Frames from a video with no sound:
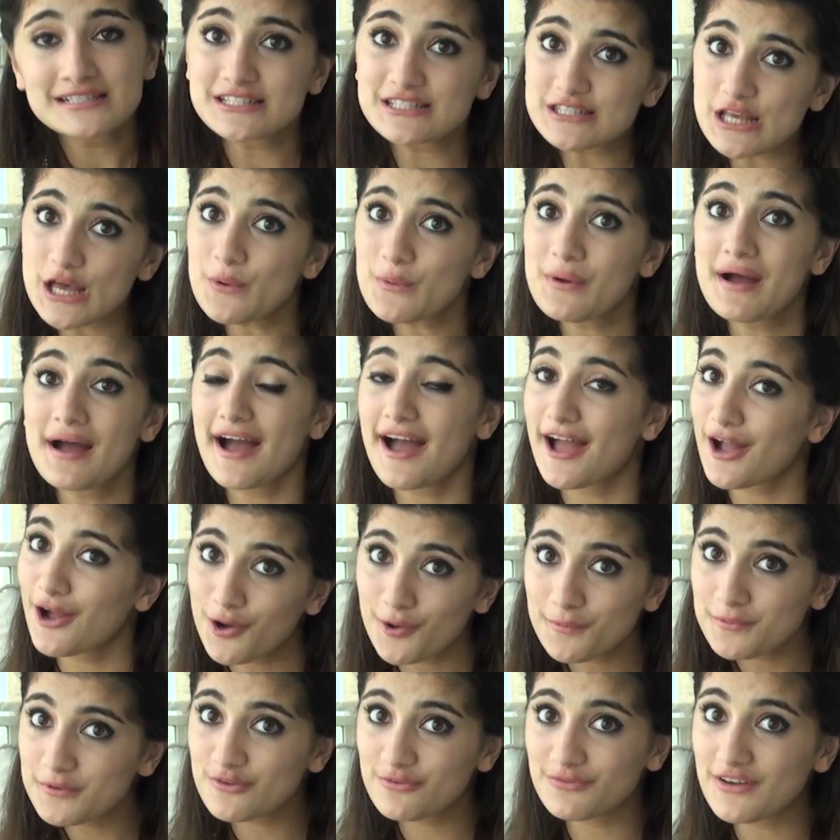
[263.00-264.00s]
So I
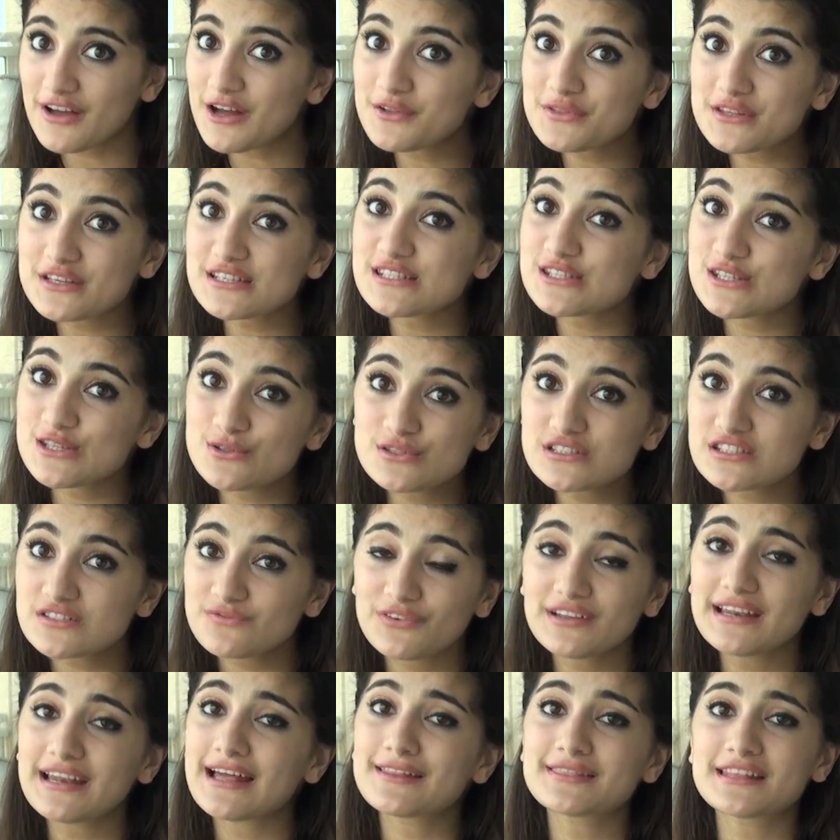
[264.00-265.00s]
hope you found this
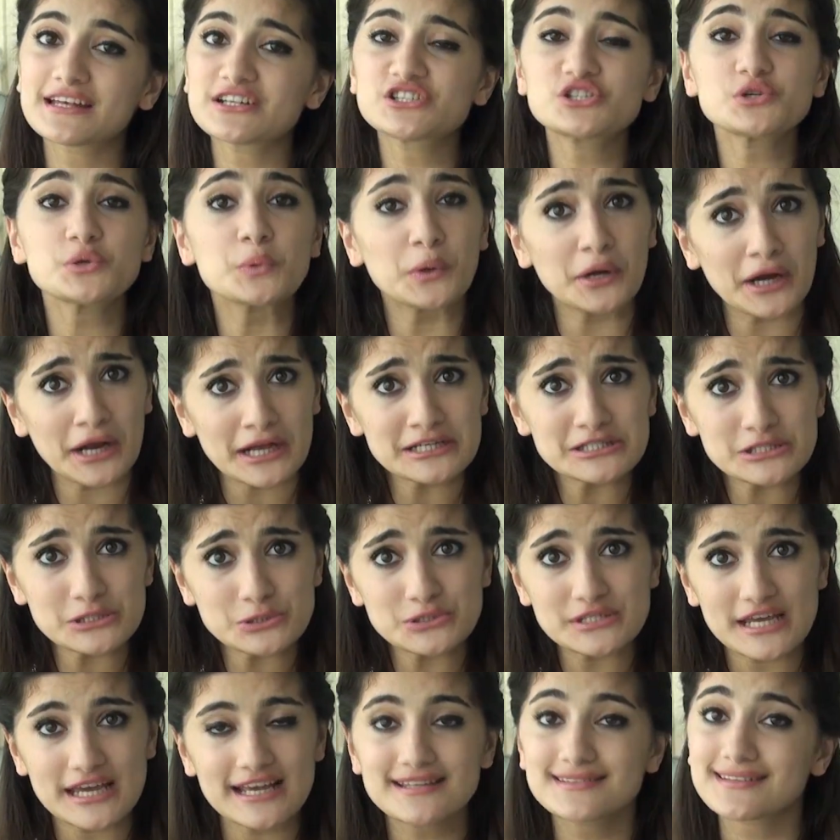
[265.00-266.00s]
useful and that you were
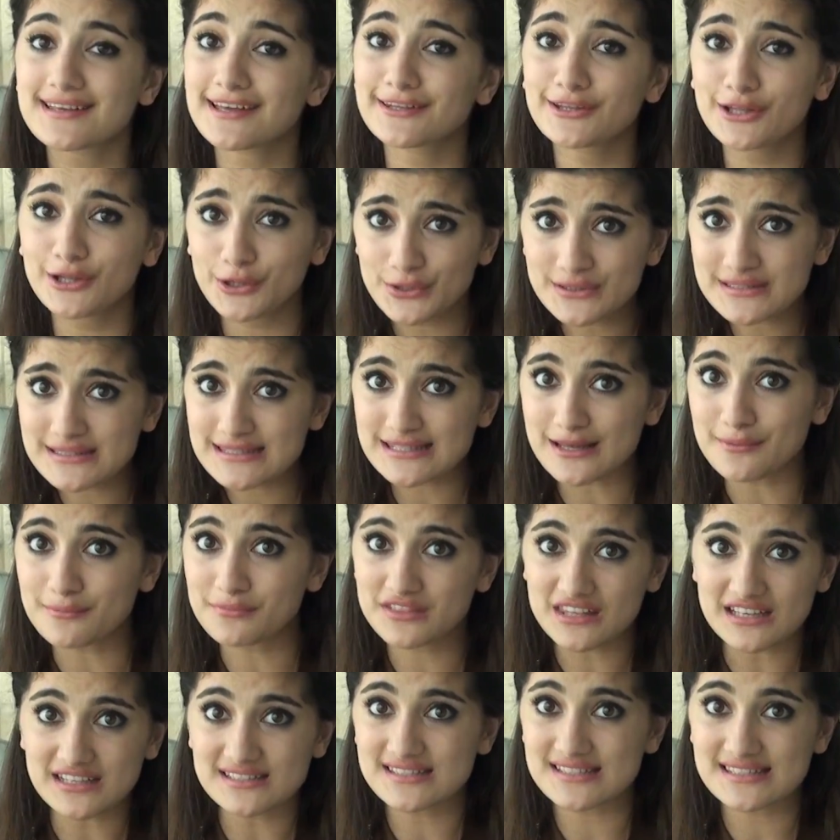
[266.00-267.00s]
entertained and learned
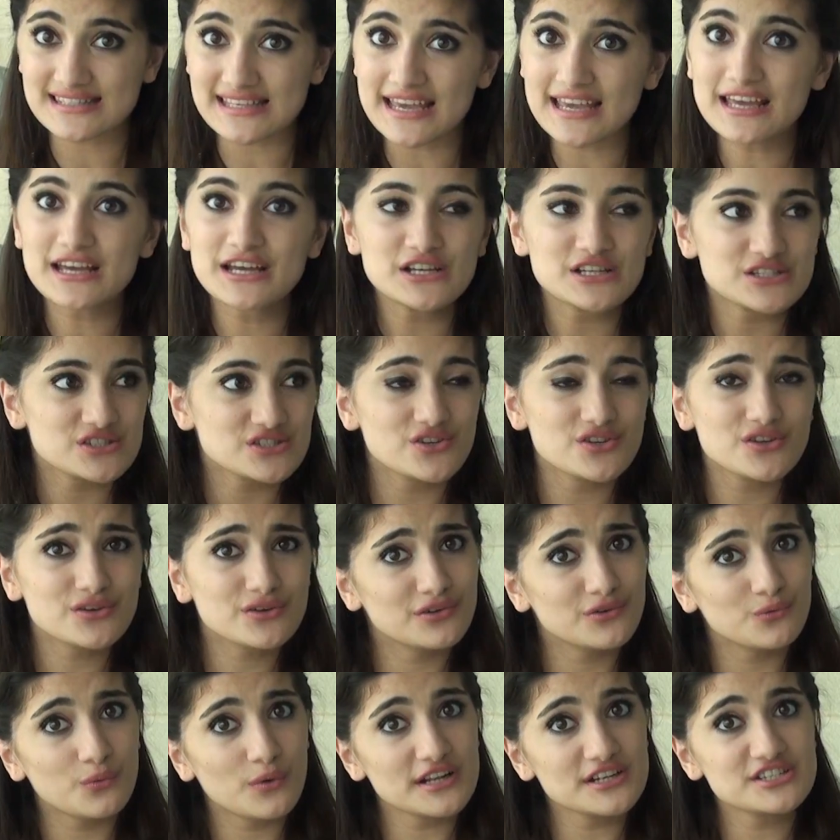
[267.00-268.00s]
something today so you
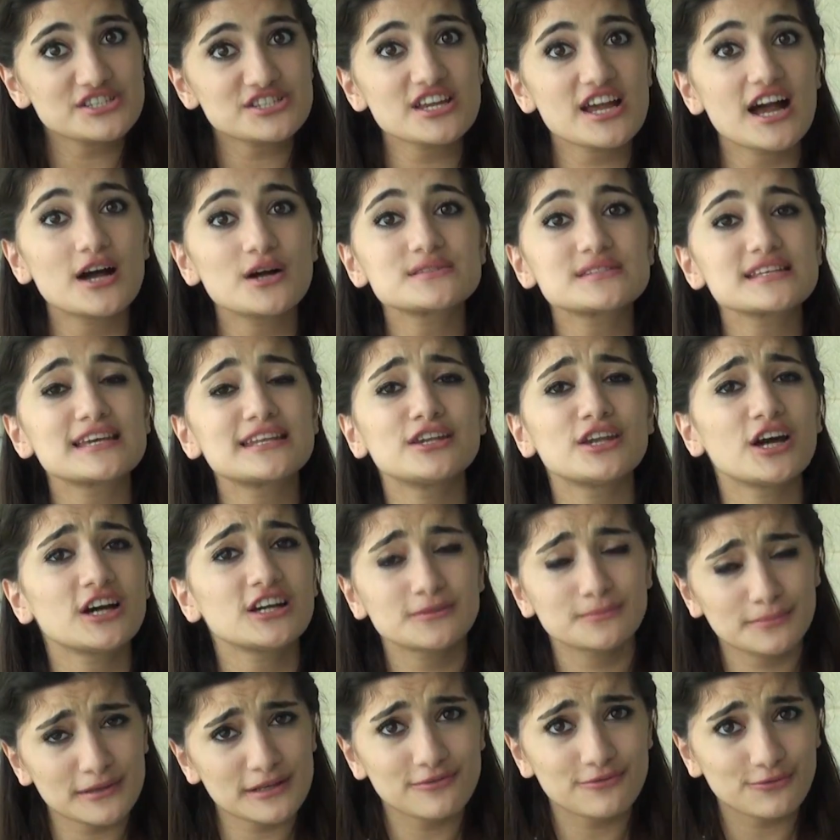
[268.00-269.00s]
can watch out and
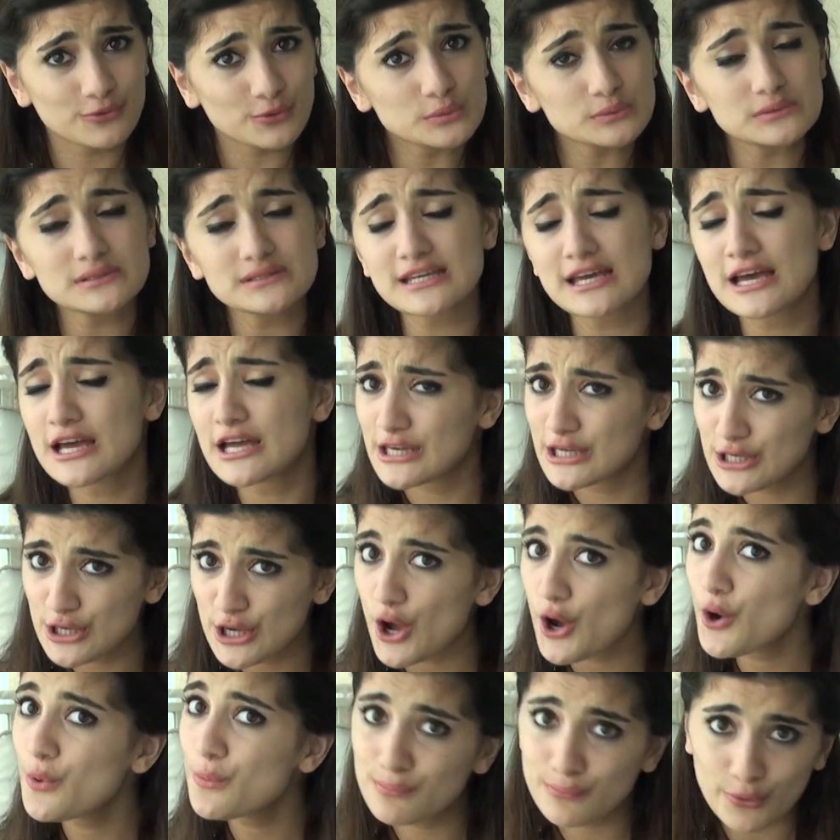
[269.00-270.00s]
not be fooled
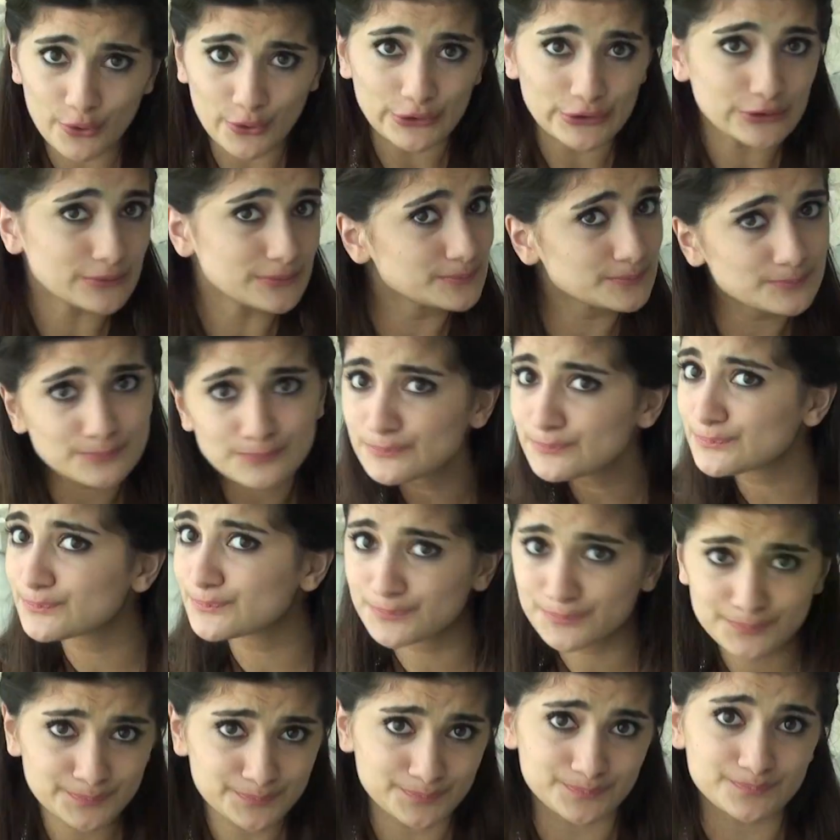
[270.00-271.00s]
no more. Mm
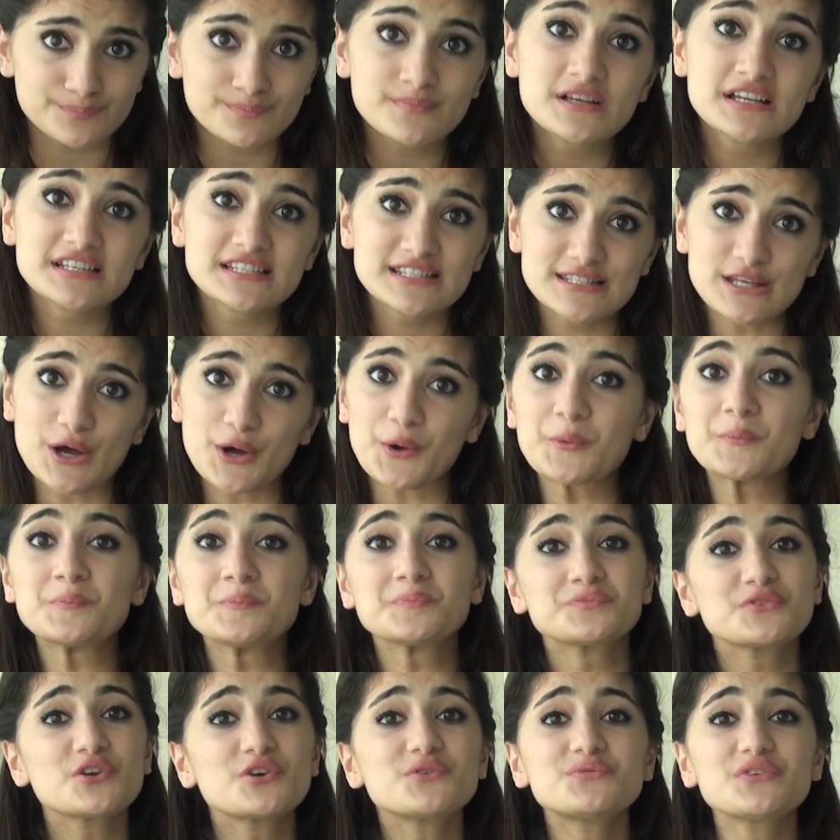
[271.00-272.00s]
-mm. So
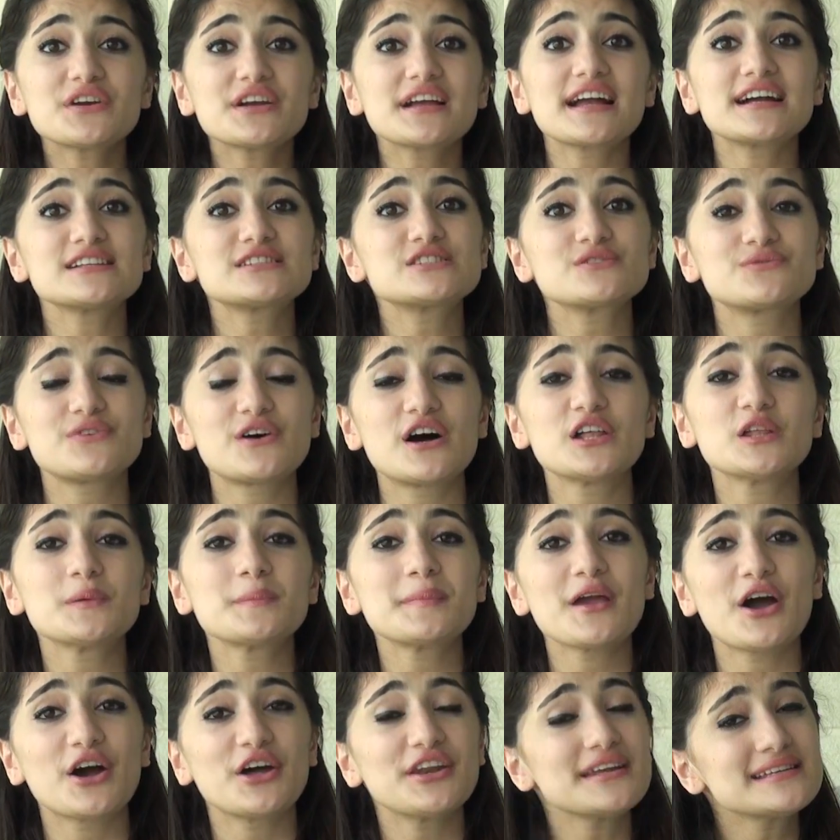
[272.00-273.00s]
don't forget to follow
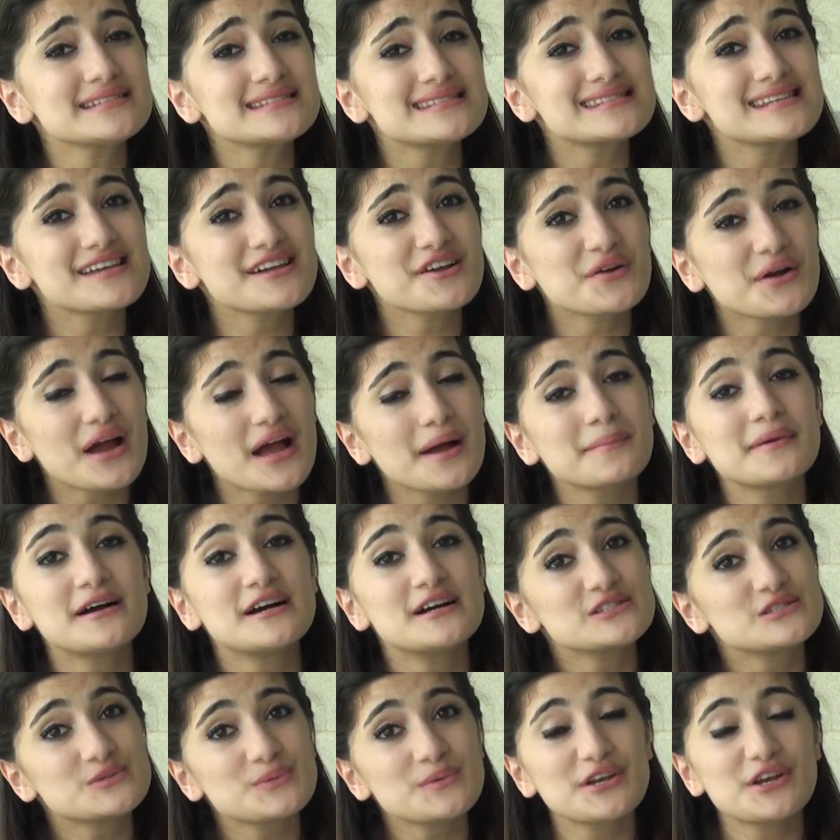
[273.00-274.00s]
me on Instagram,
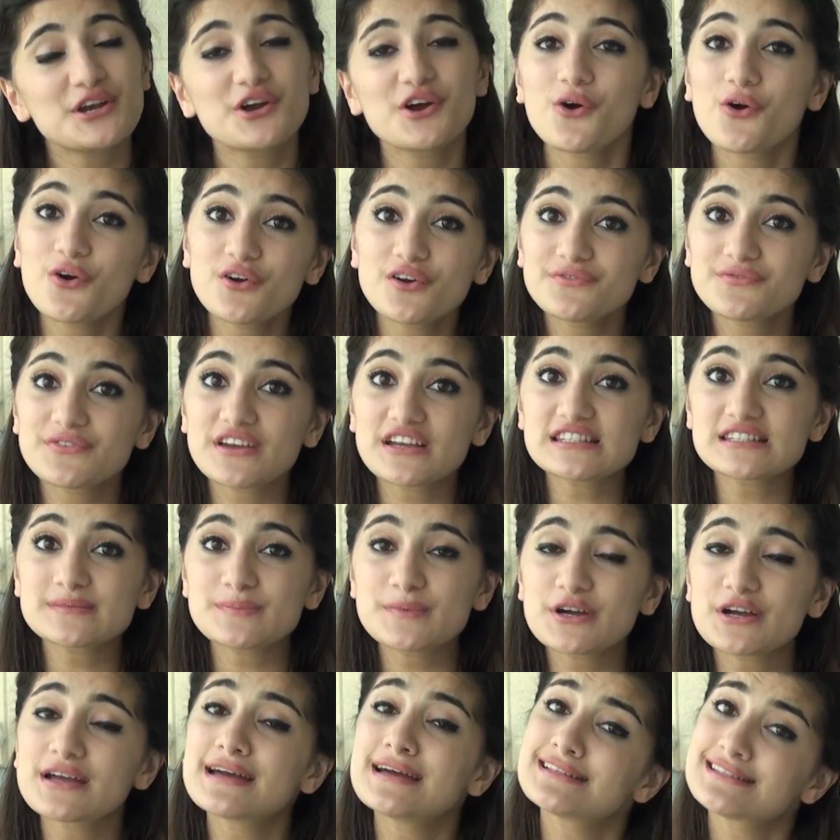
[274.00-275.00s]
Twitter, or
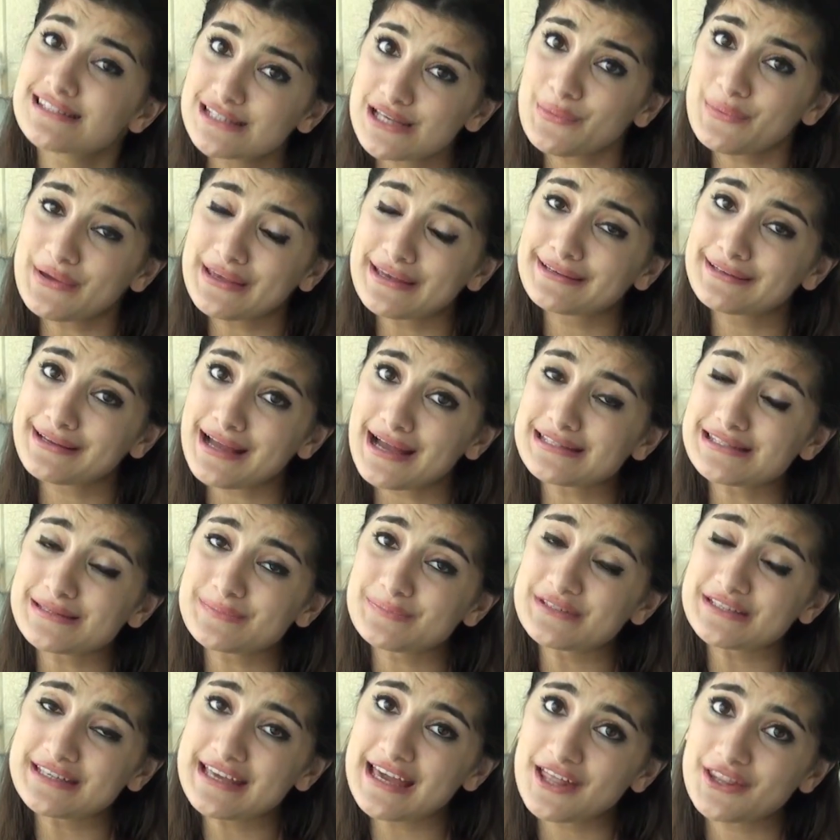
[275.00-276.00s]
Facebook so we can
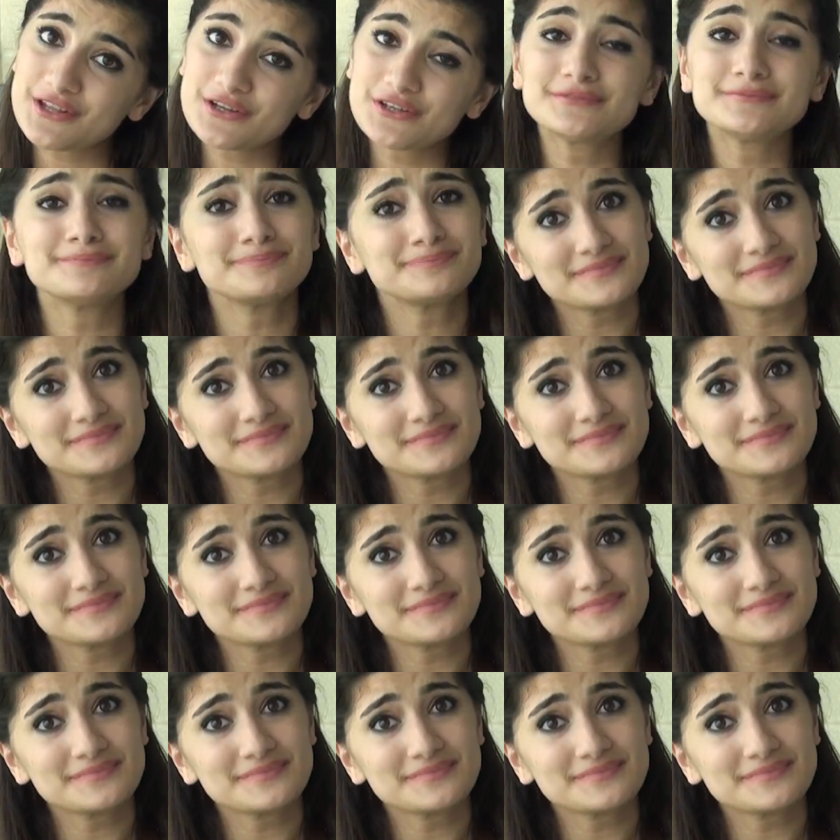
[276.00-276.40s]
gossip together.